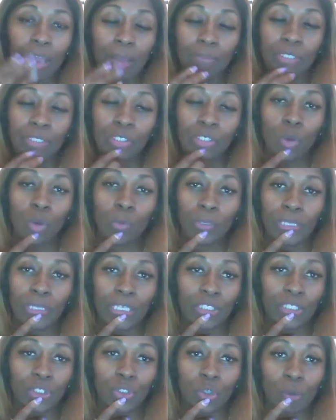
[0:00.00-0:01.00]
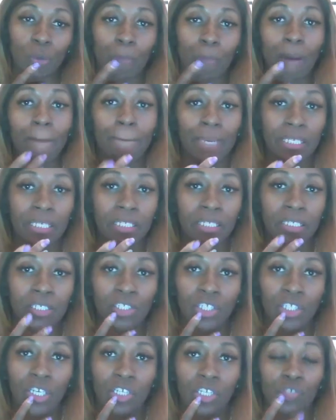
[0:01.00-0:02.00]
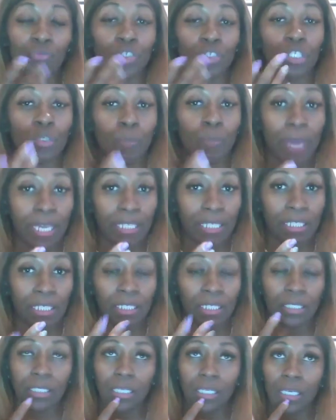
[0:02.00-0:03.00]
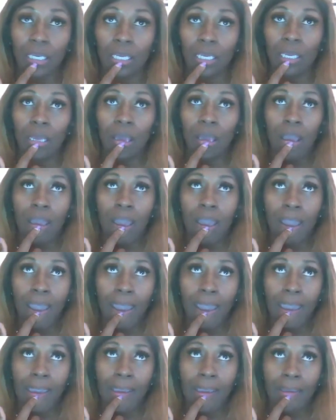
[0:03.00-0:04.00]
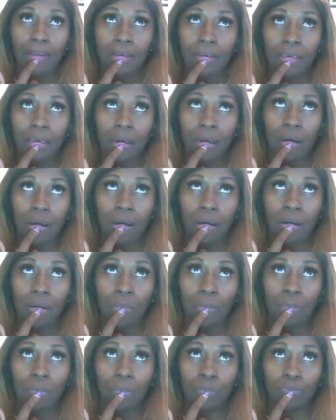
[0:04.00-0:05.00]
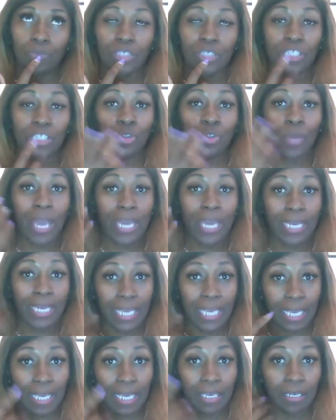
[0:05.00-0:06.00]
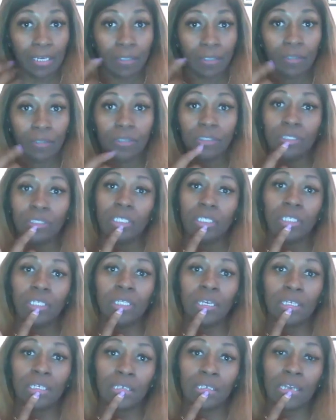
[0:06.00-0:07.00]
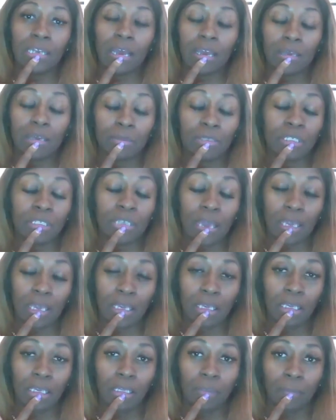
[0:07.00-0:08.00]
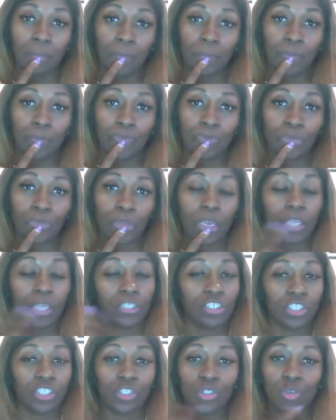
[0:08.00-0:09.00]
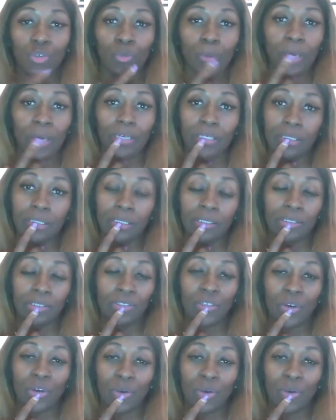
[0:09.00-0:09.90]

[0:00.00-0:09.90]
I'm just hoping that, my message is respected, and that you adhere to the things that I am saying and just do better,